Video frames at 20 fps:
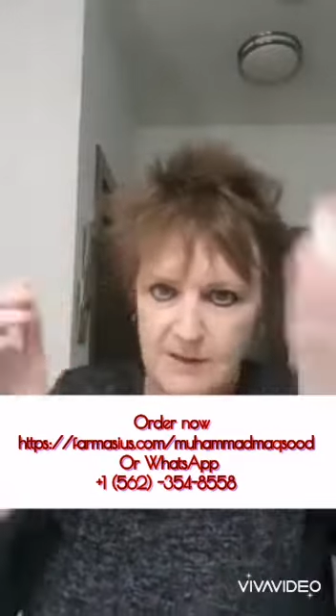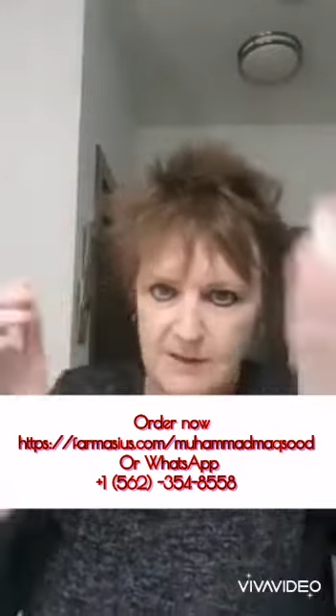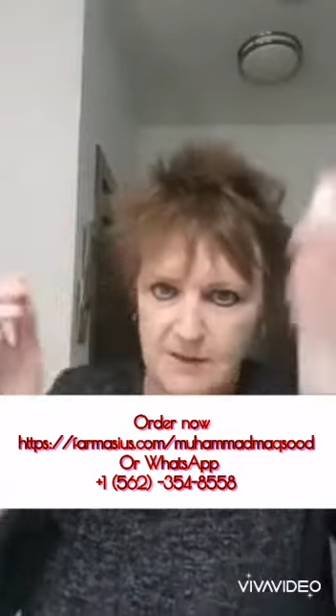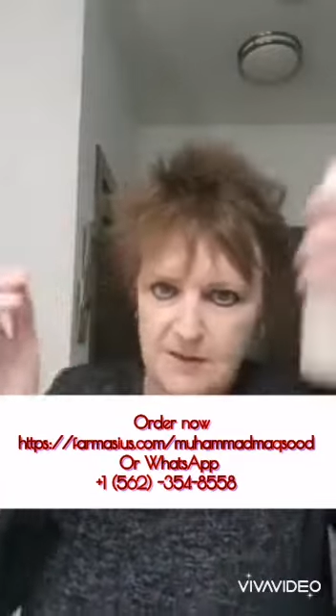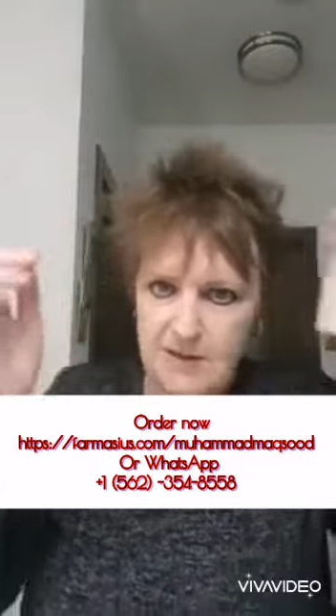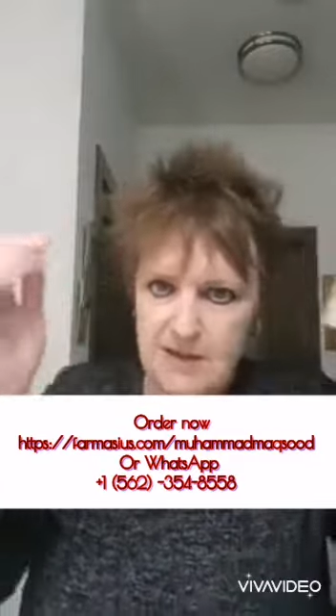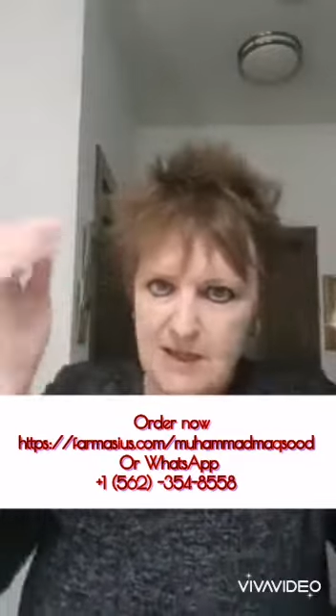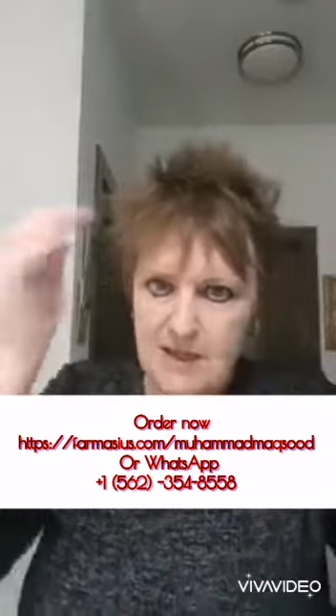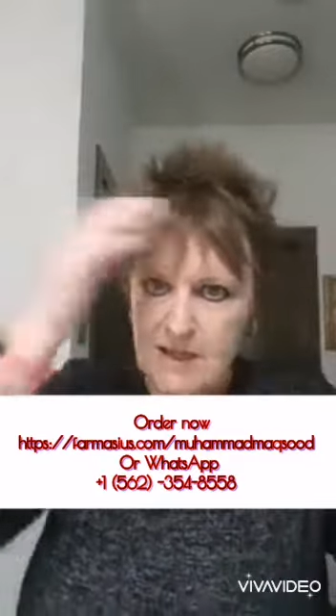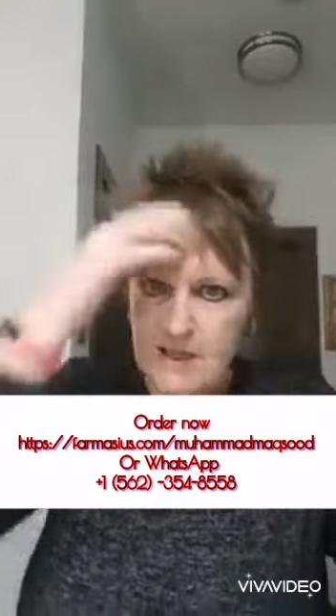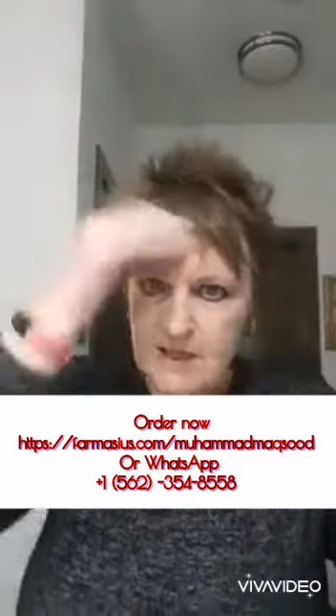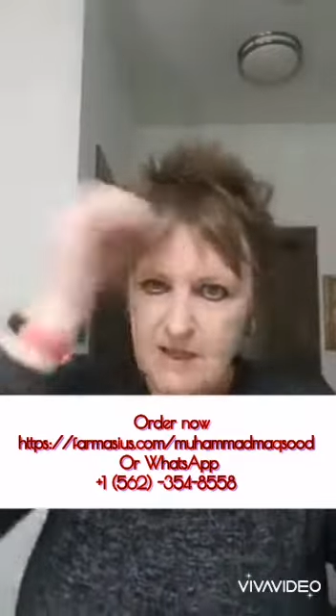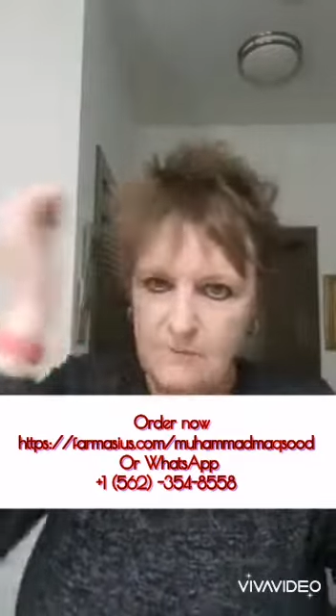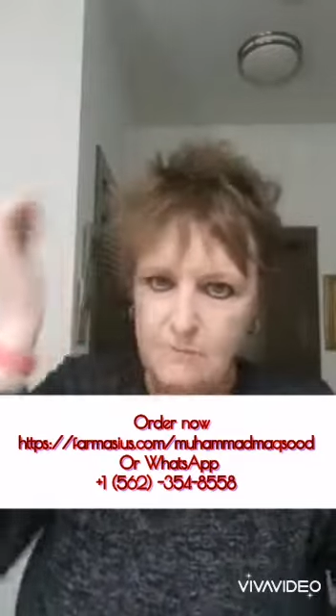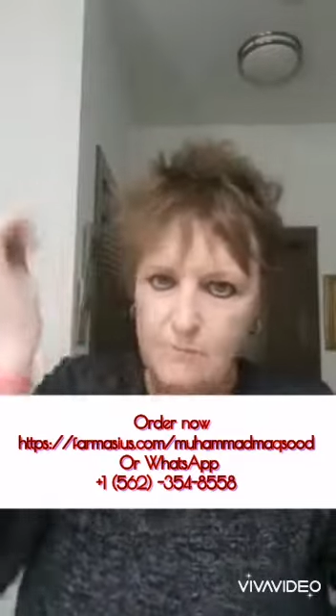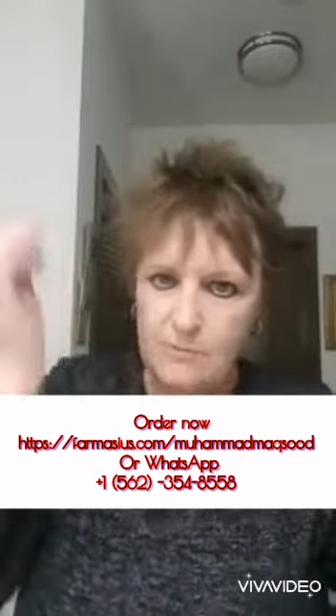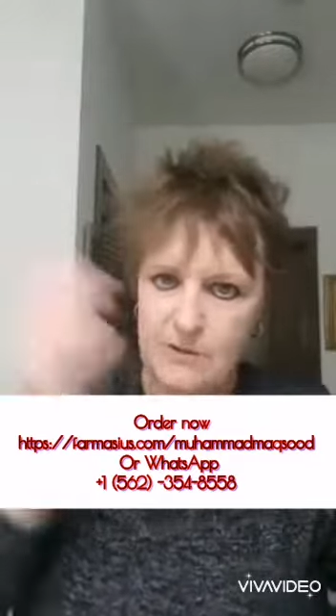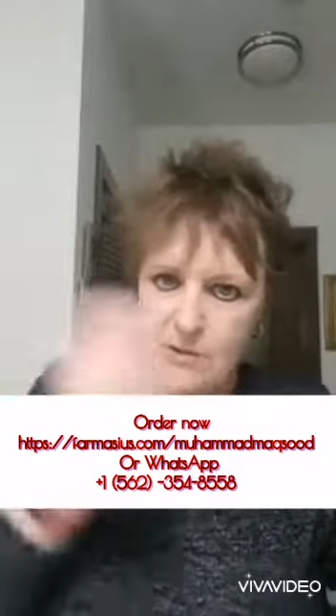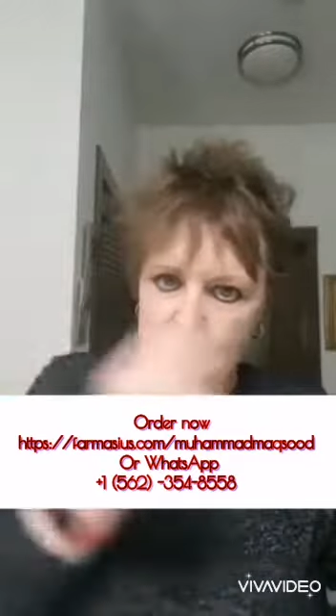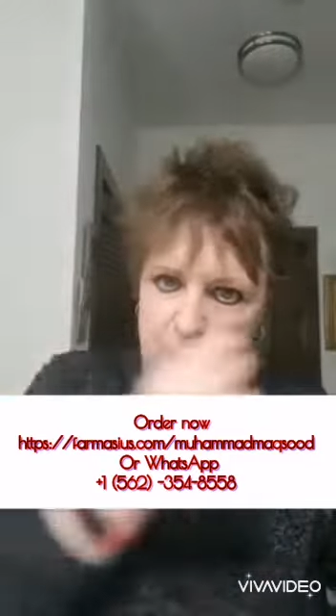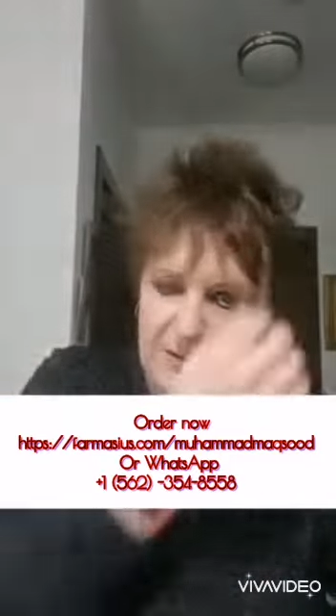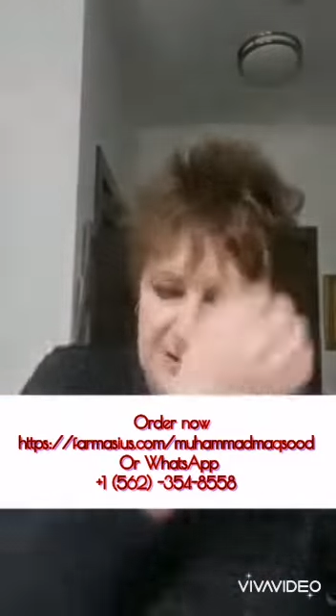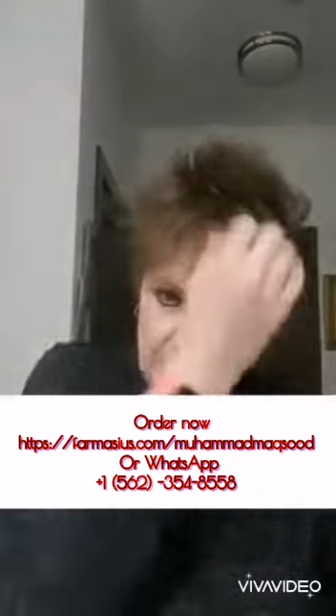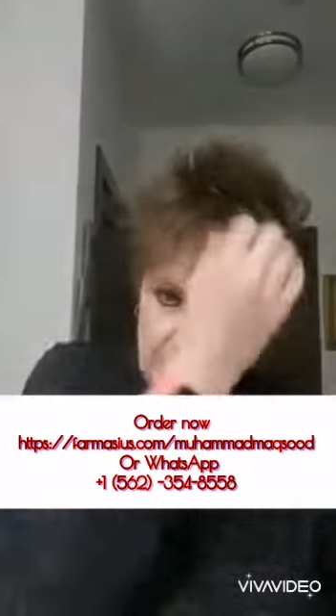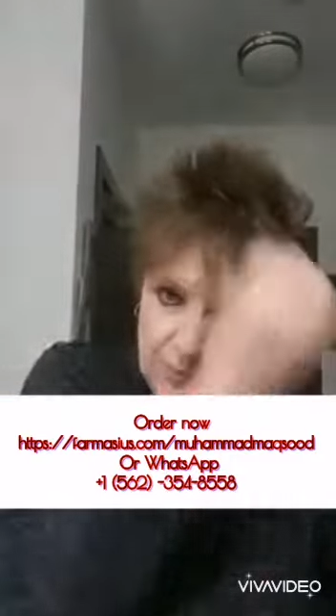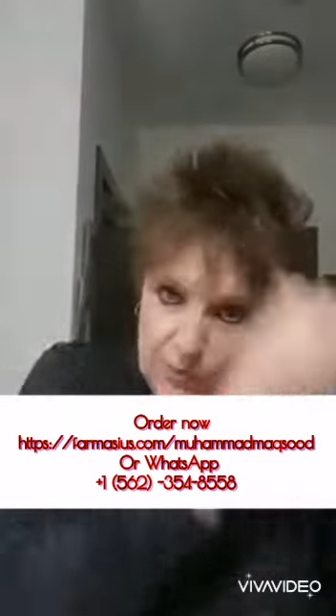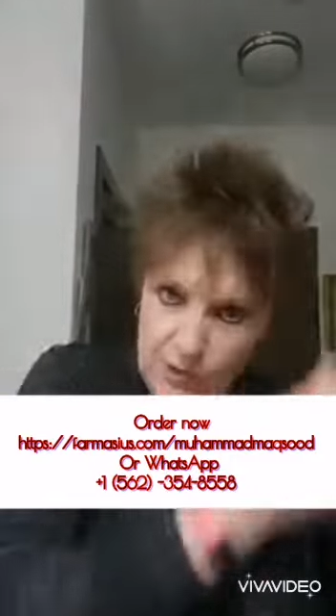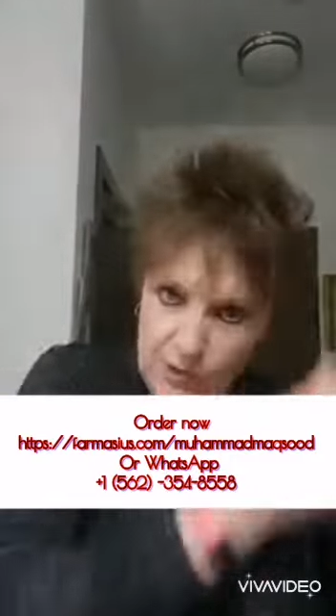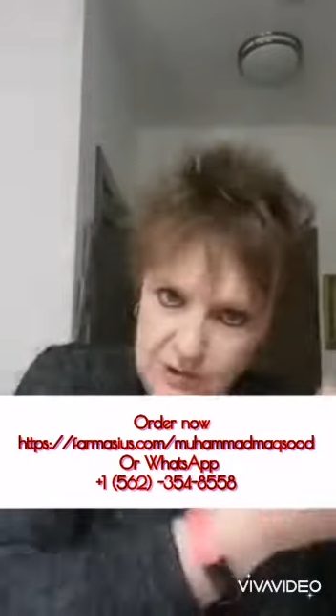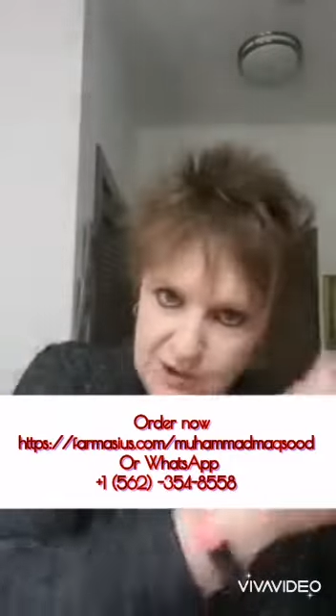every other day in
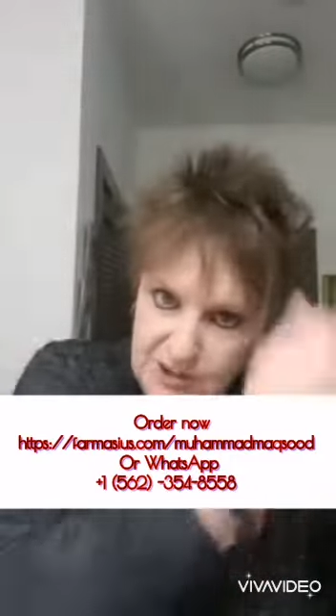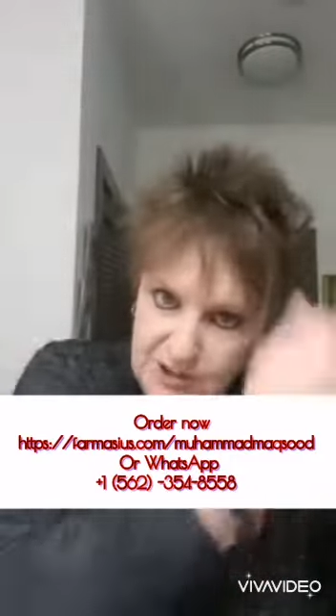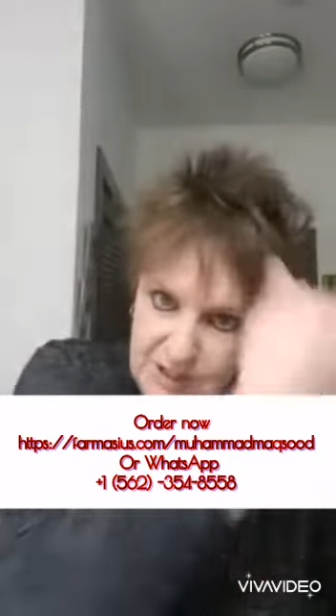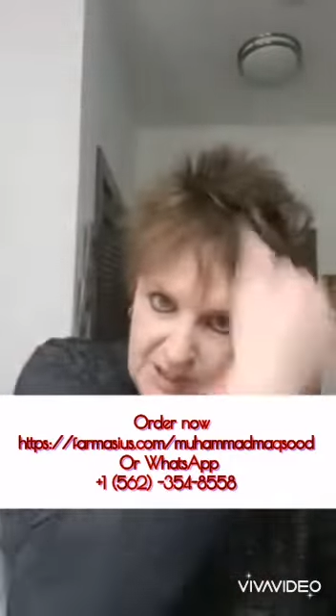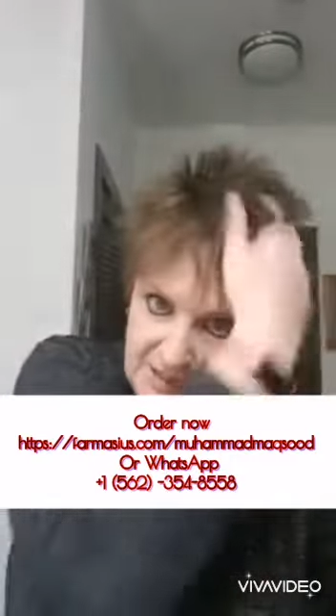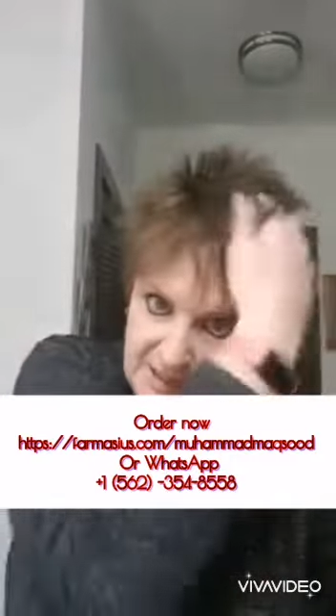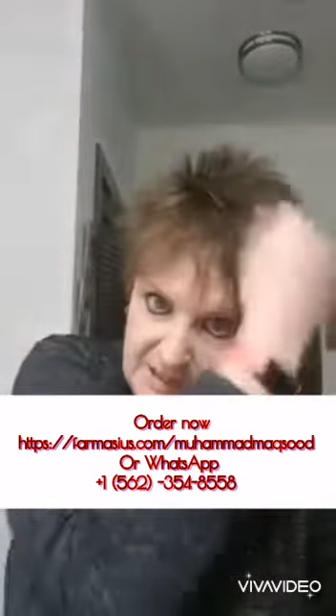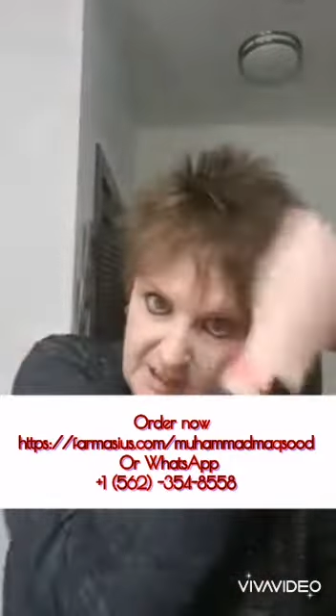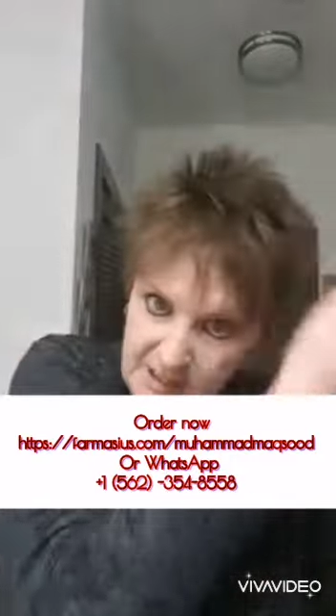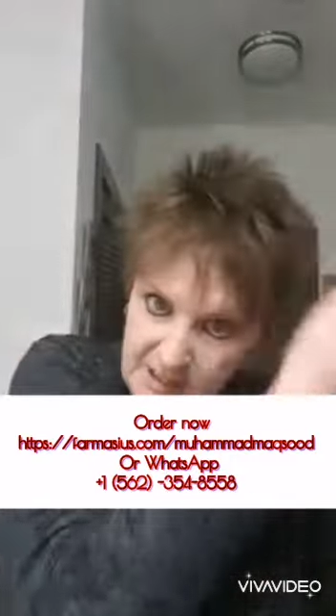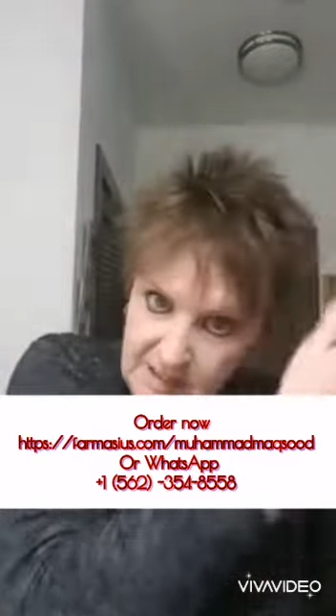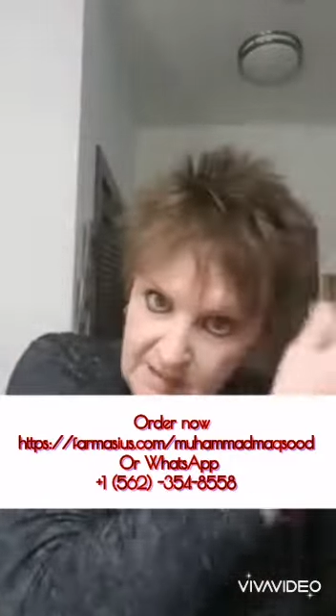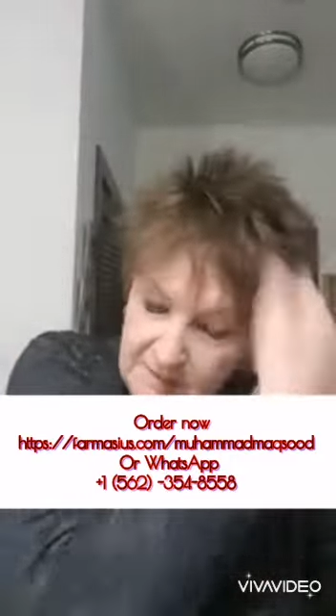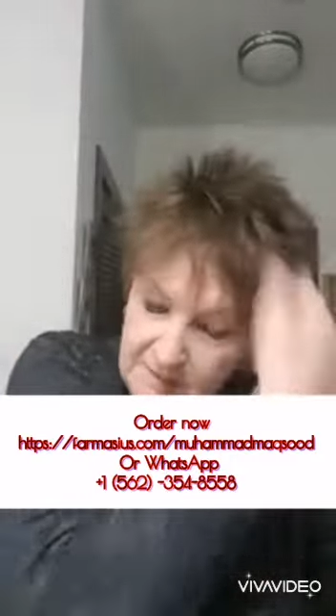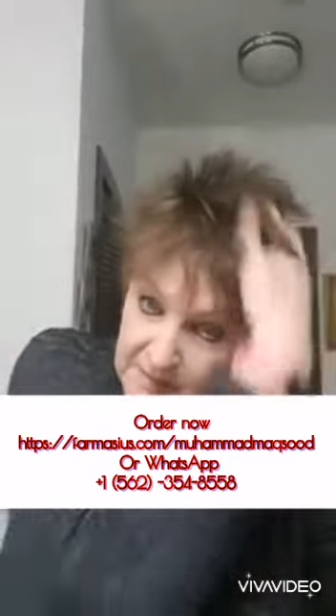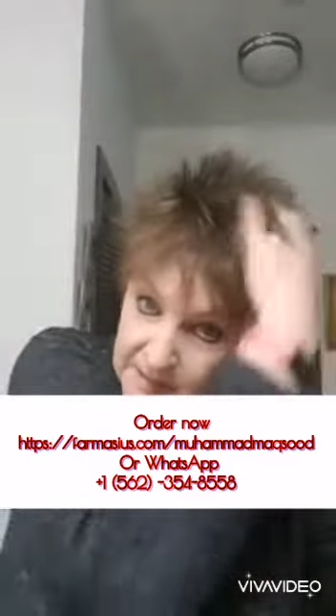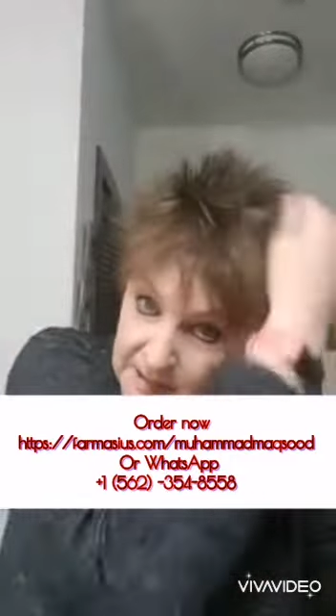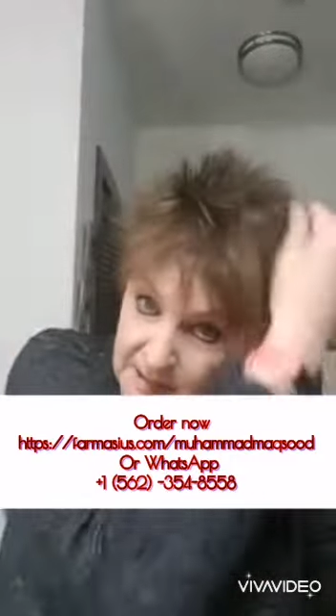between washes.